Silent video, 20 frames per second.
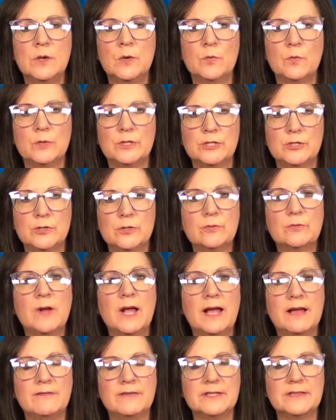When you
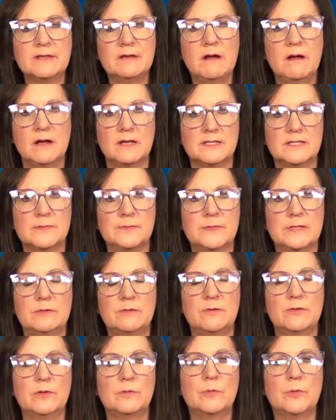arrive at the hospital
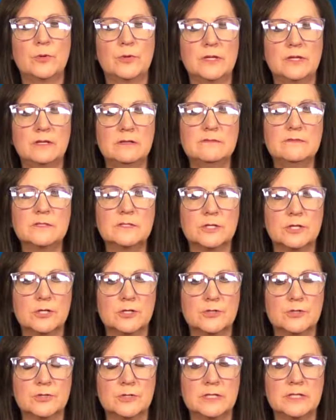on the morning of
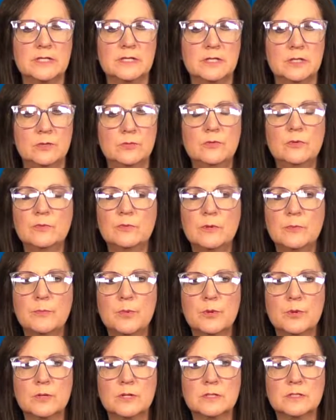surgery, you will
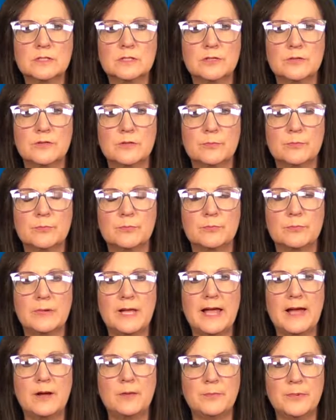report to the
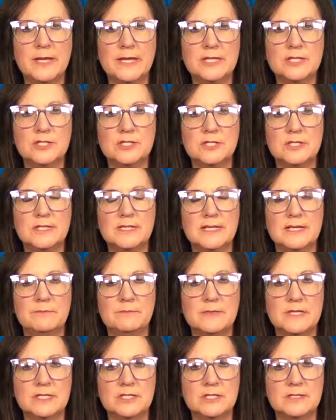outpatient
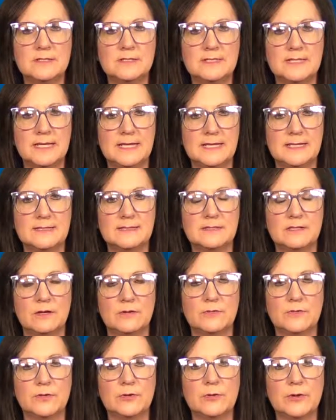admissions desk
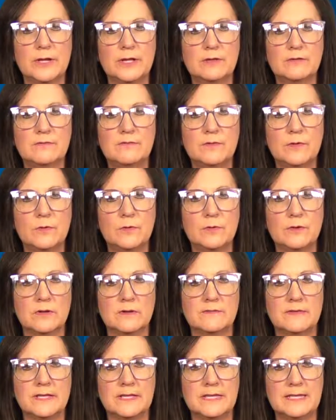on the ground floor of
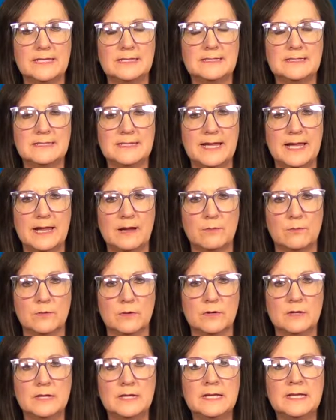the East
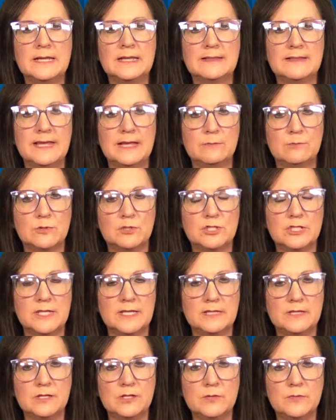Tower. They will
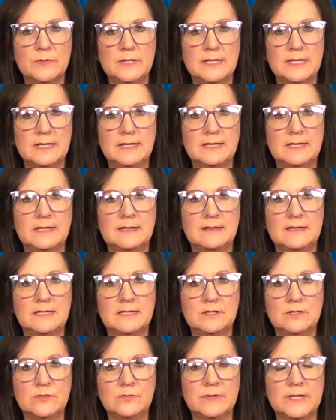check you in and then
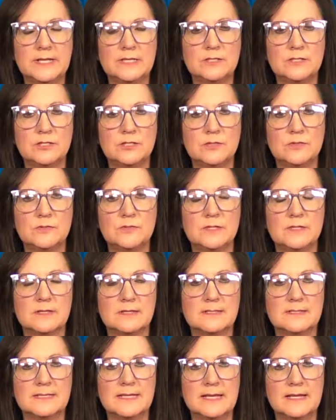direct you to the
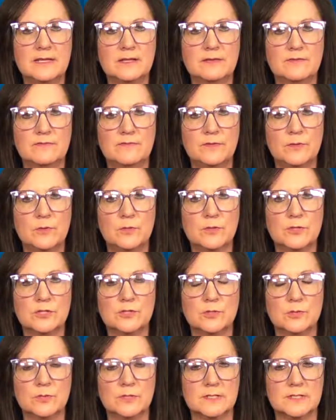second floor
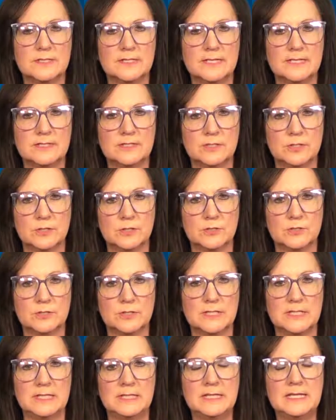short stay
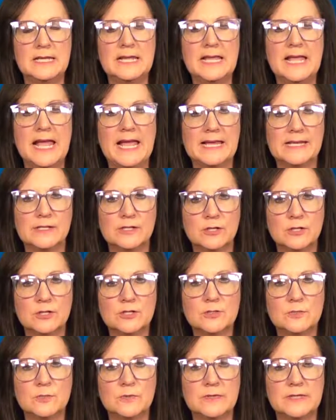surgery. A
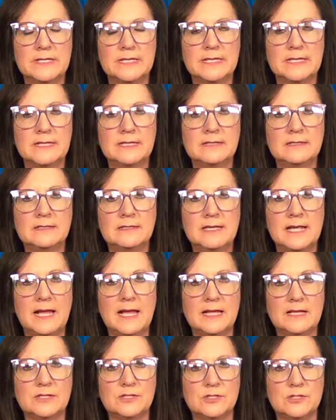nurse will then
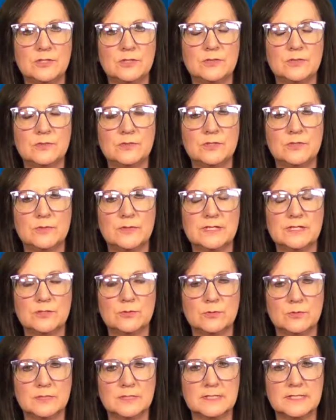guide you to a
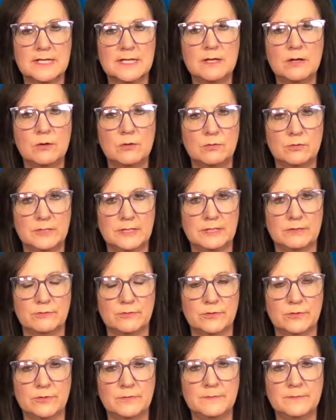short stay holding
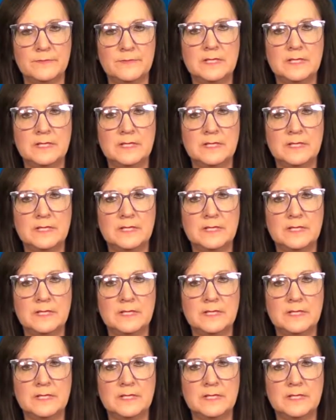room.